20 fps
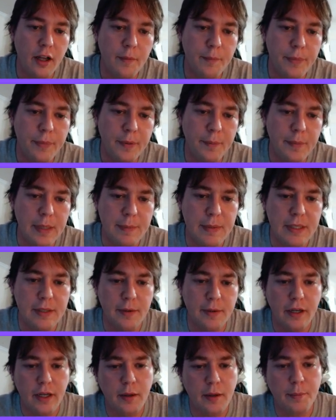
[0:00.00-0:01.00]
But
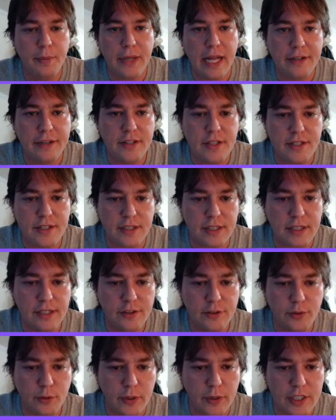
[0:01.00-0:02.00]
maybe black doesn't
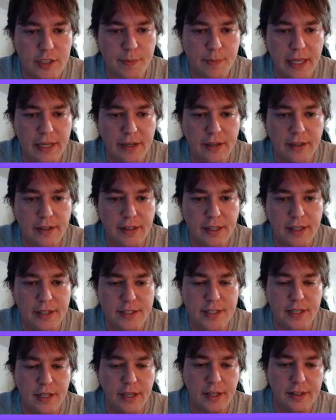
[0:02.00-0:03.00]
need to expend
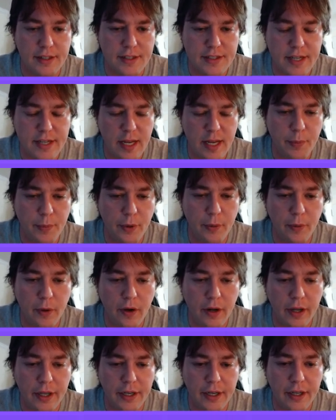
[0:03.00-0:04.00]
this this tempo
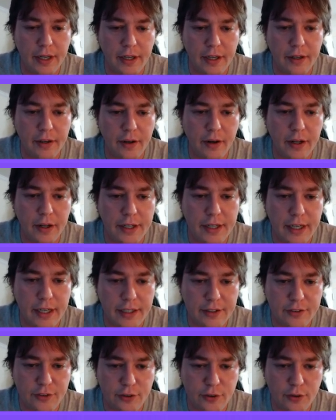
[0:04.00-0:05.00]
on
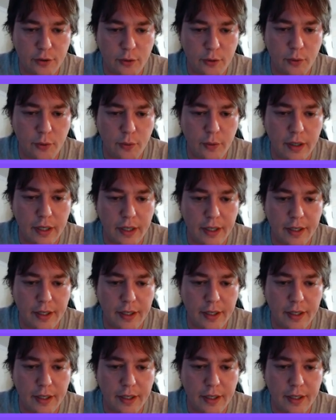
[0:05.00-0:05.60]
knight to